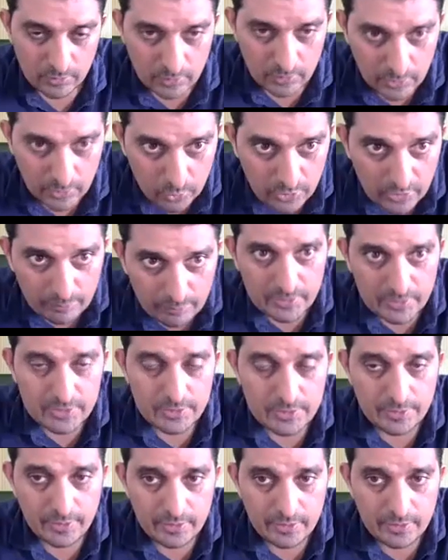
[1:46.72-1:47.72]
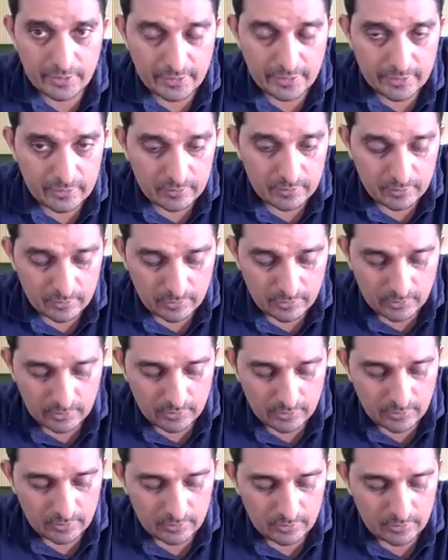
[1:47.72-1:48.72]
Adilya, please try again.
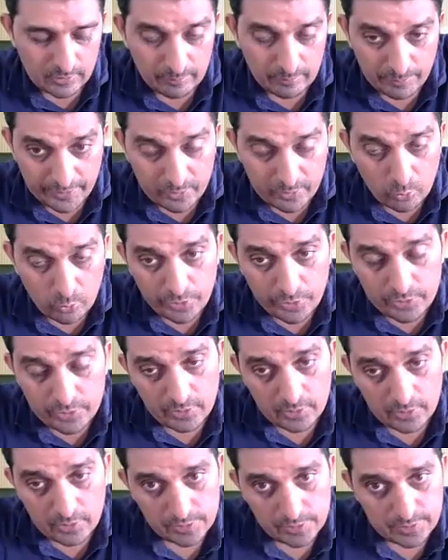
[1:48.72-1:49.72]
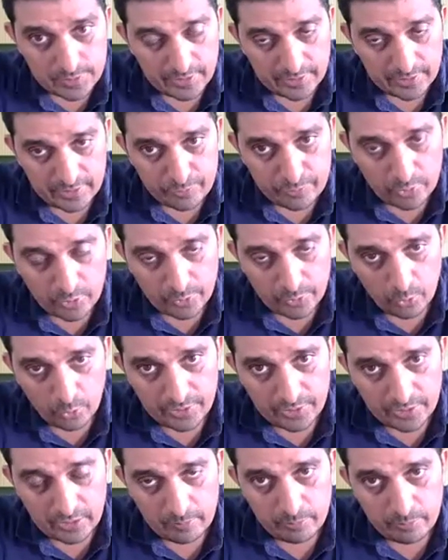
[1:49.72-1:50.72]
I'm recording the class, and if you are
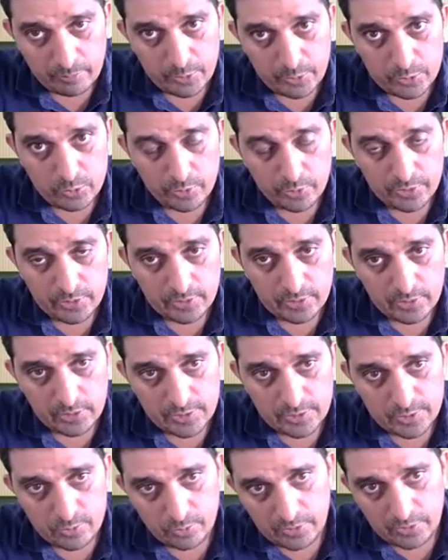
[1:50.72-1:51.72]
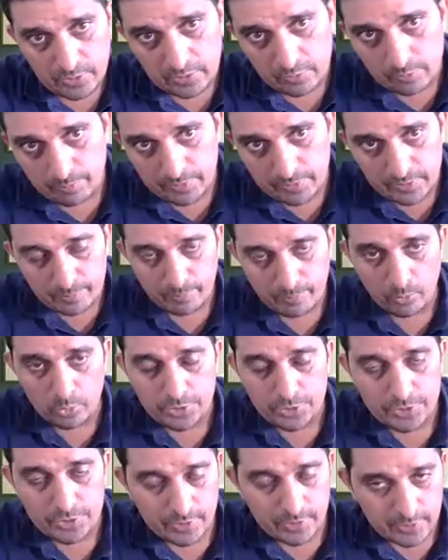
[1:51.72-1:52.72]
not able to join the class today, I will be
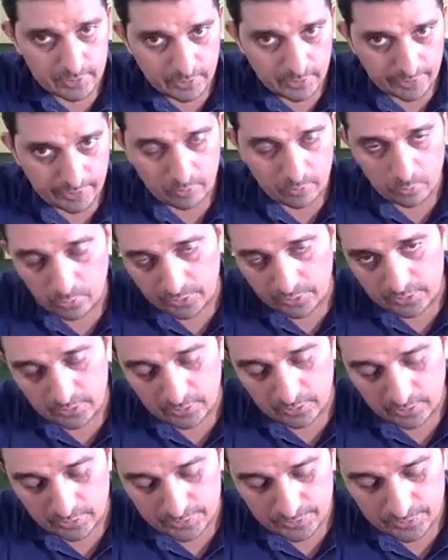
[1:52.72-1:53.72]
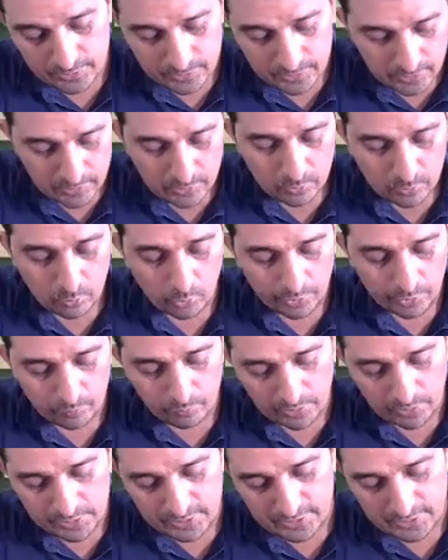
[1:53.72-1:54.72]
posting the recorded class on
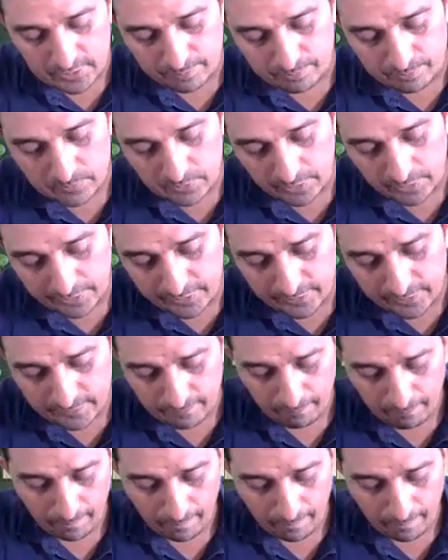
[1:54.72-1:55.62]
WhatsApp, right?